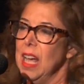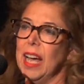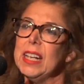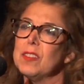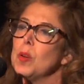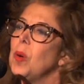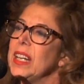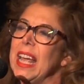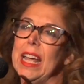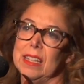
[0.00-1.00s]
I never
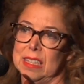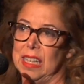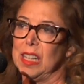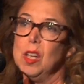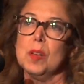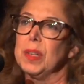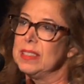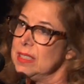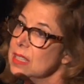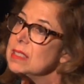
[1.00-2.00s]
won anything, but
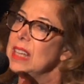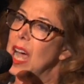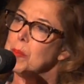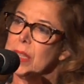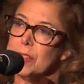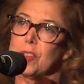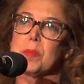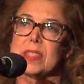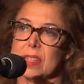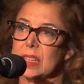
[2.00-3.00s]
that didn't stop me from
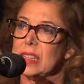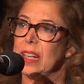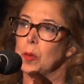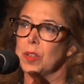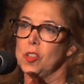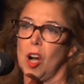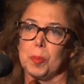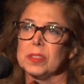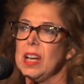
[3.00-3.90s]
sitting there with carpal